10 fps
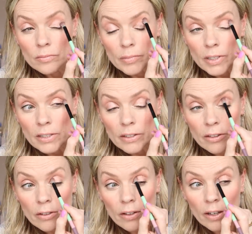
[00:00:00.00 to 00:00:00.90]
Because I
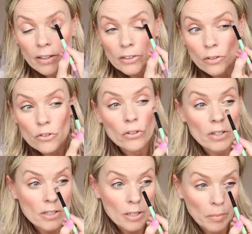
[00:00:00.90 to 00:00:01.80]
know that I can sort of
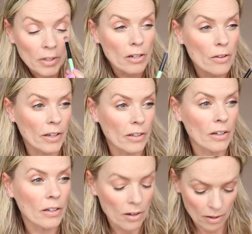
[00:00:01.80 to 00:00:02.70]
trust them and I know they're going to
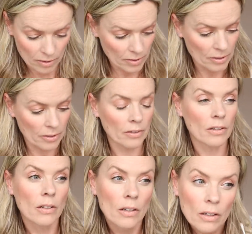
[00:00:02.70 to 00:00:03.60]
last
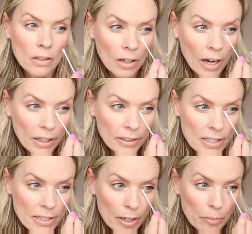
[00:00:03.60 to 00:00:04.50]
and they
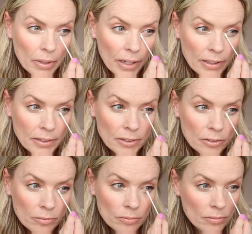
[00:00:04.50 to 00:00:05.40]
stay in place.
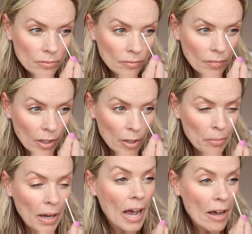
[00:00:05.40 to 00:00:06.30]

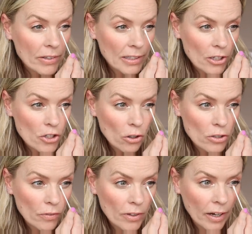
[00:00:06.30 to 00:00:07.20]
But having that
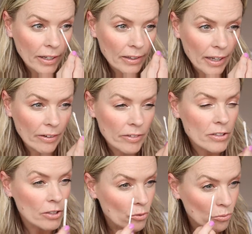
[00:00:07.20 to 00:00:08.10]
shot of light there is
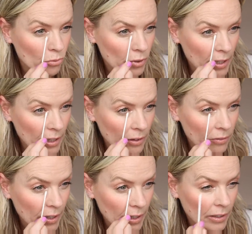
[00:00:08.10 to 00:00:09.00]
just really,
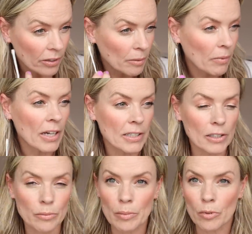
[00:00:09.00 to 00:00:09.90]
really good. I might add a
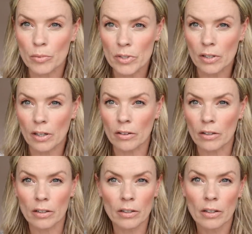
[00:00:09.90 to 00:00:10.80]
little bit more
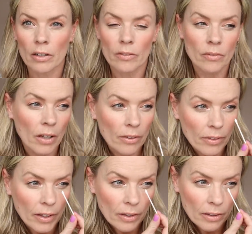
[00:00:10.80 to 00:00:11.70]
mascara, I
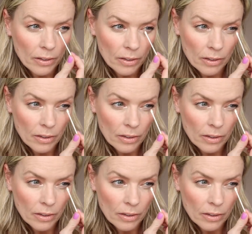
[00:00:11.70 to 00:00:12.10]
think.